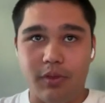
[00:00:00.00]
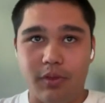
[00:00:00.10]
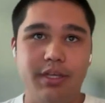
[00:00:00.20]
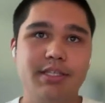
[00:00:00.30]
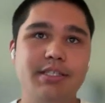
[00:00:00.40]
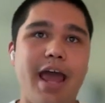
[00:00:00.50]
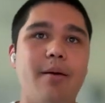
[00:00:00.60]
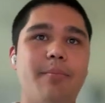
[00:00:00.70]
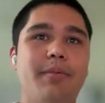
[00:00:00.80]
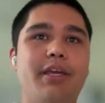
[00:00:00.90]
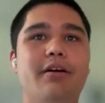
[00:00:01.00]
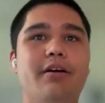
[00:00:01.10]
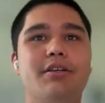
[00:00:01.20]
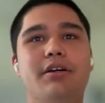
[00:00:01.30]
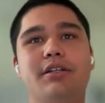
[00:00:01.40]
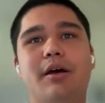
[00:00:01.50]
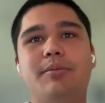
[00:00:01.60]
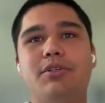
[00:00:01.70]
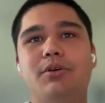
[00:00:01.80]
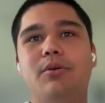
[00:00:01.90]
this dapp here is hooked
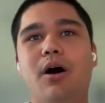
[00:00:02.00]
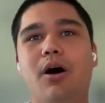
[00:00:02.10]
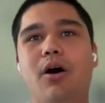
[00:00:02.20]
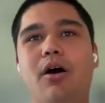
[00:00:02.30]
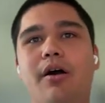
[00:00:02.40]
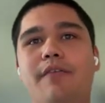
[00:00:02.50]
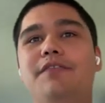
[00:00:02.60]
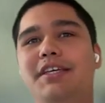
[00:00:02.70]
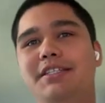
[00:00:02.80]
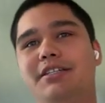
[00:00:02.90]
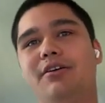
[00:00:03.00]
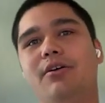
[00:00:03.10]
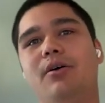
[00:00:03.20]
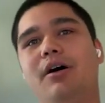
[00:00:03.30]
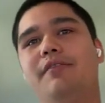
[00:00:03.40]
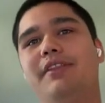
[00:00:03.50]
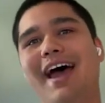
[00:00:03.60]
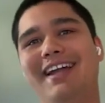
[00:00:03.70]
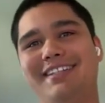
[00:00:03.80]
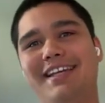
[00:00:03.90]
up to our V0 of
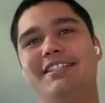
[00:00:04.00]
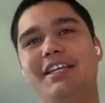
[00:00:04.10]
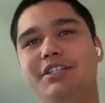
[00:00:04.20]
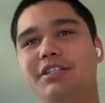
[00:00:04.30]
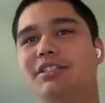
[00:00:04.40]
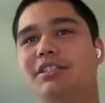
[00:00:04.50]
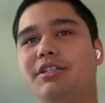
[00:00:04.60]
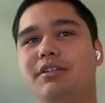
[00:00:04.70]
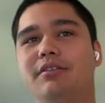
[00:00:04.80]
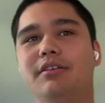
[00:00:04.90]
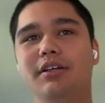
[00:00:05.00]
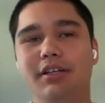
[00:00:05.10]
the attestation station.